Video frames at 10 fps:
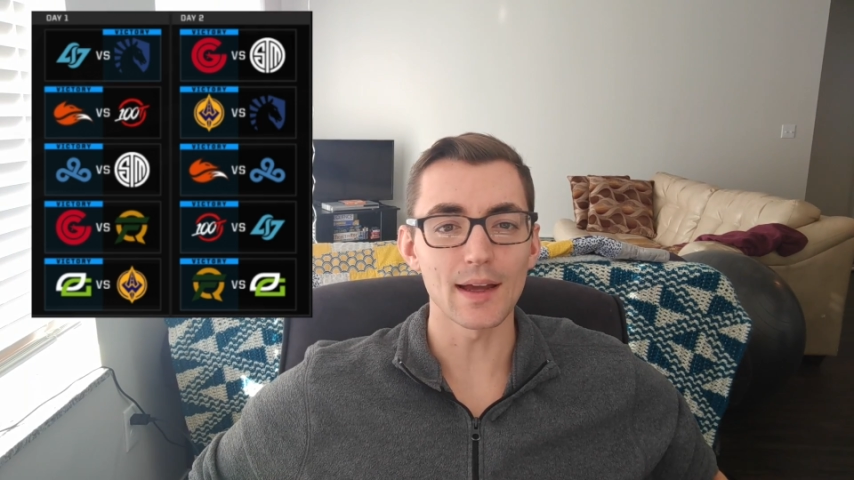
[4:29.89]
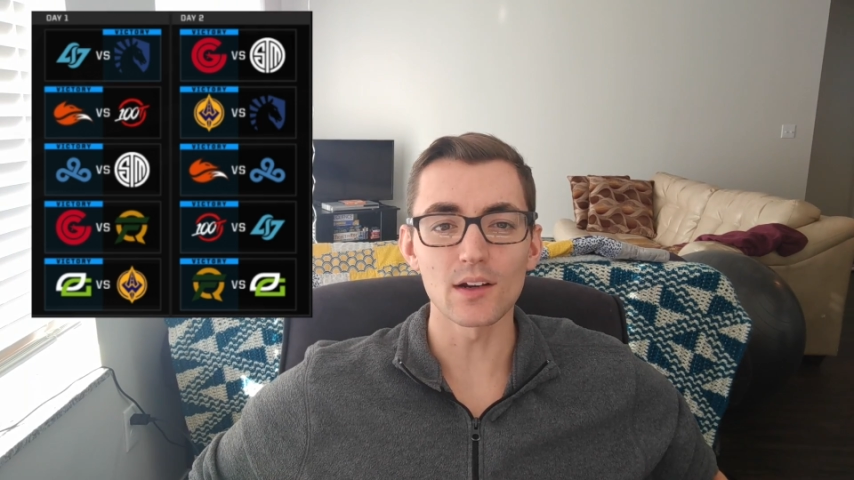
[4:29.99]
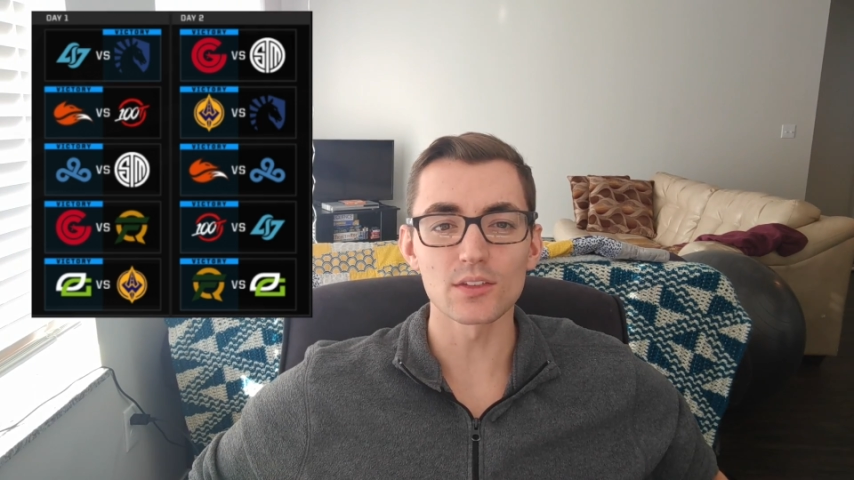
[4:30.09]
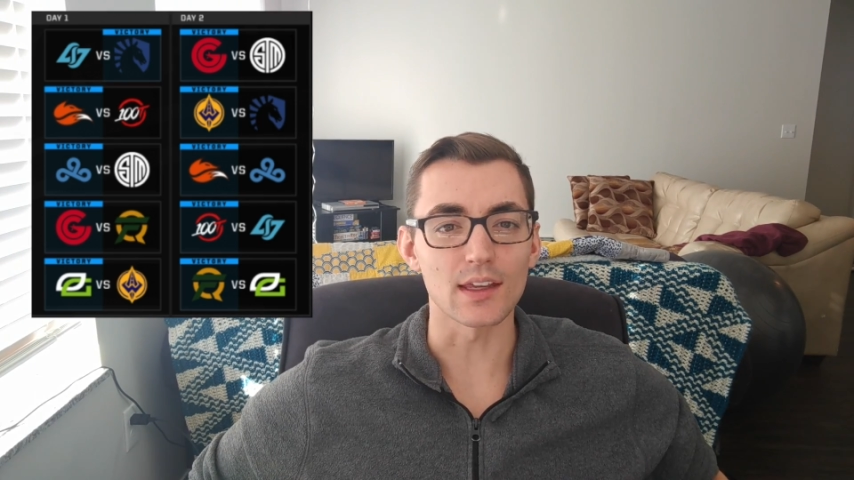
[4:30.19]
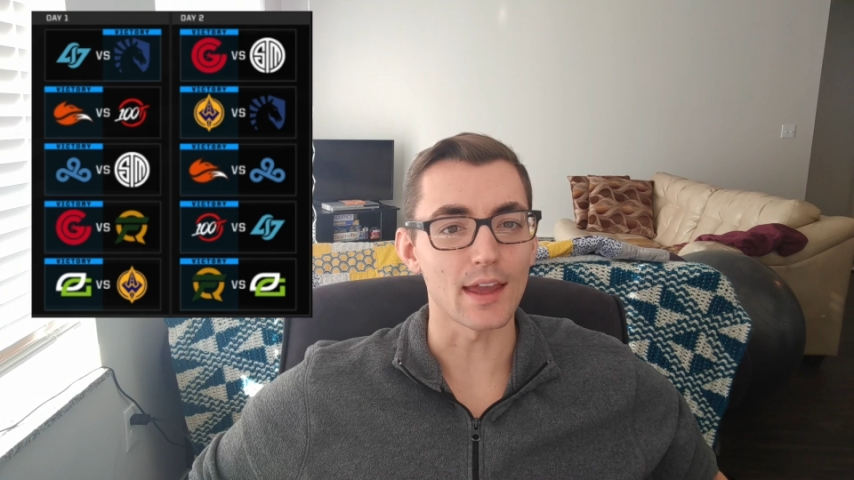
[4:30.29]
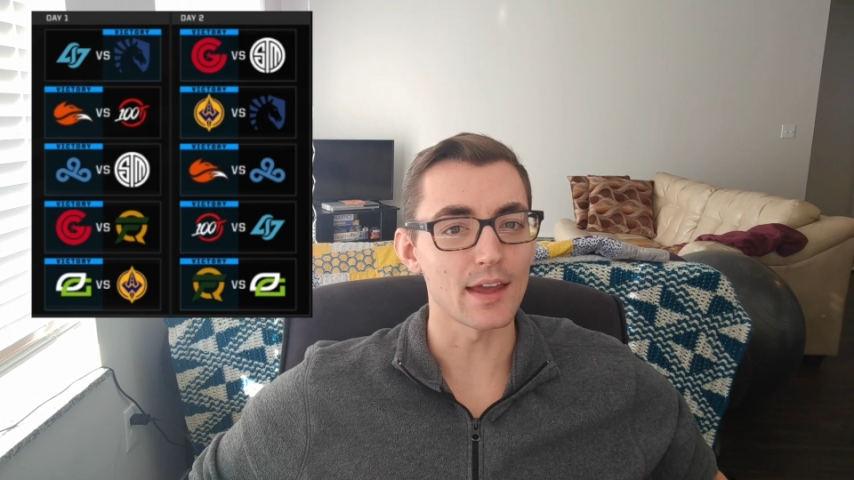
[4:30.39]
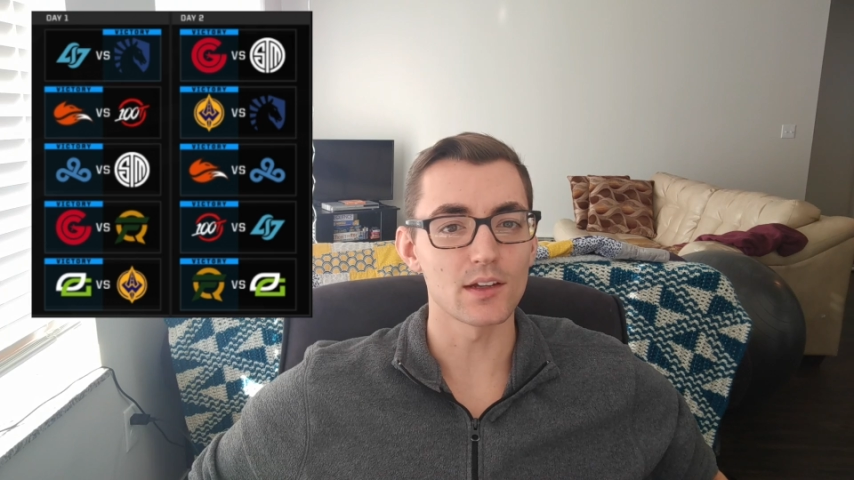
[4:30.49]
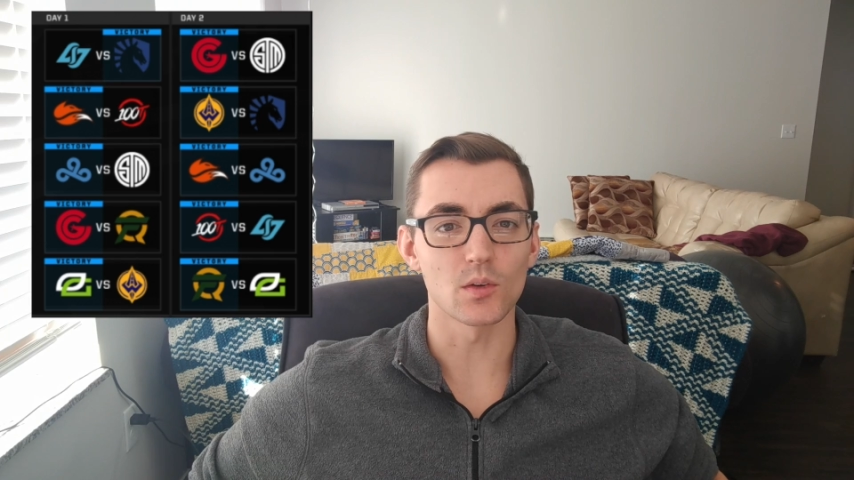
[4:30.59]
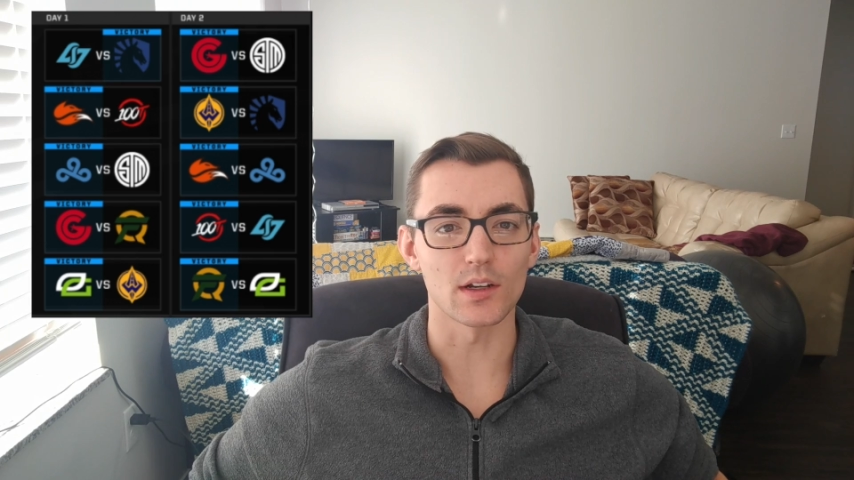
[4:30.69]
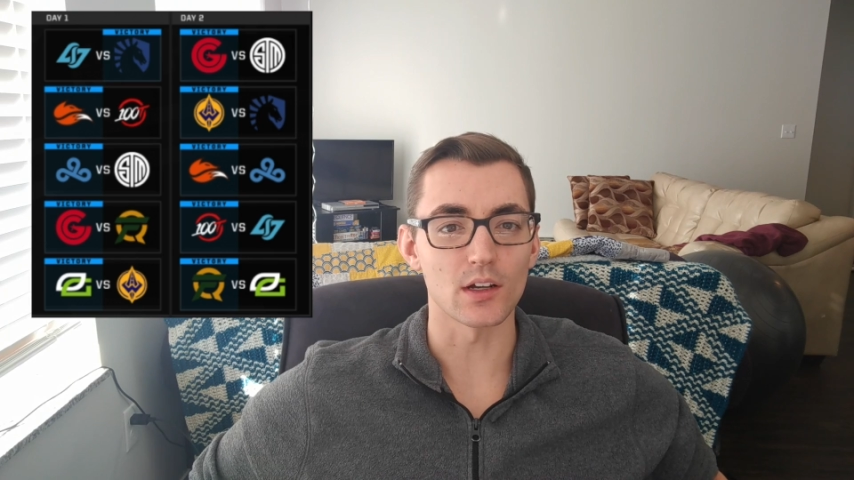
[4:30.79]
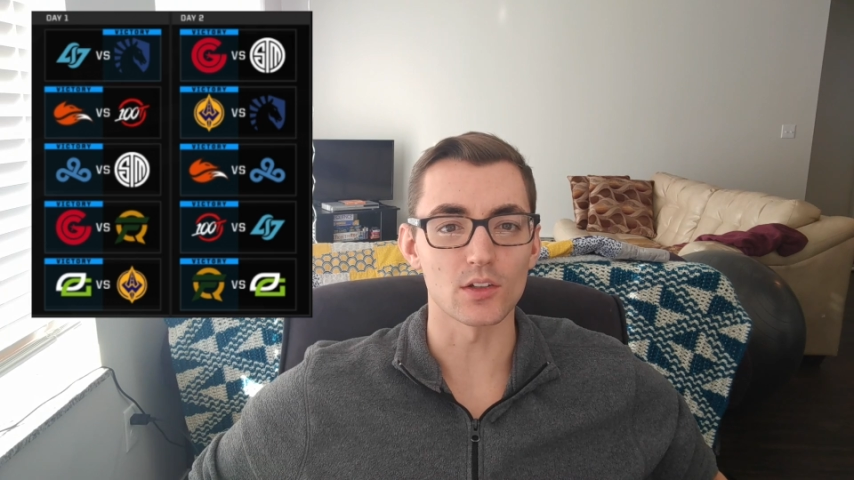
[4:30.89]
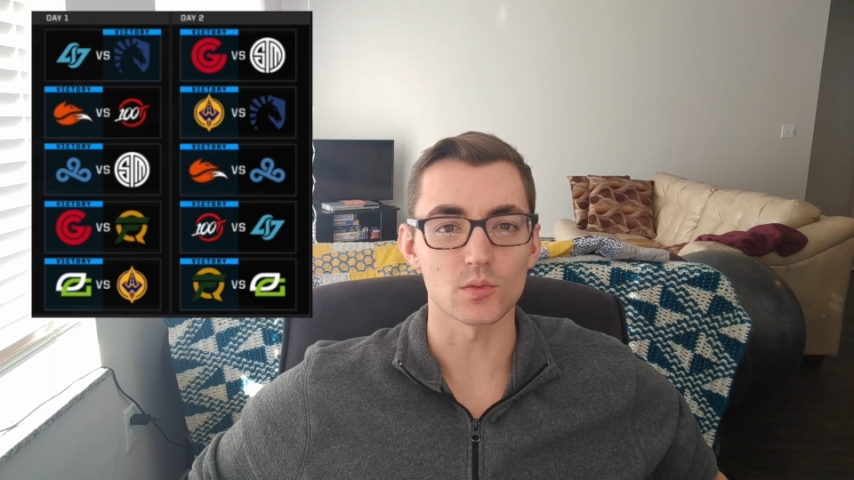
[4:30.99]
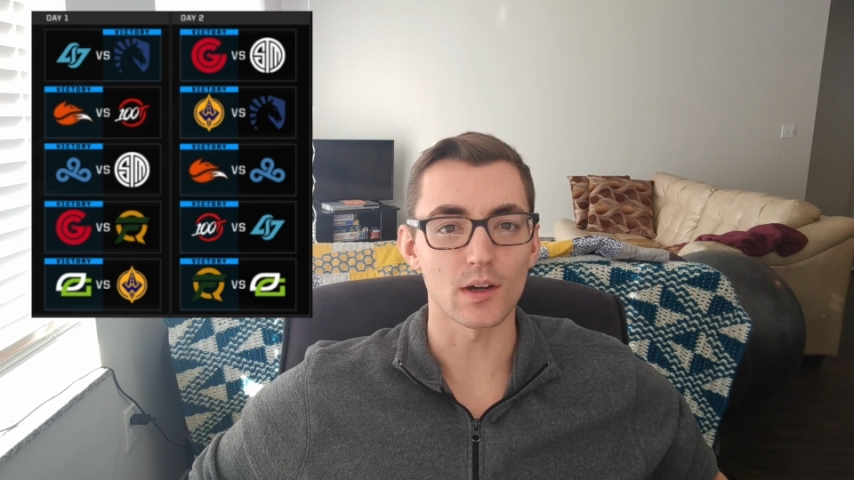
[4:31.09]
I don't think anyone knows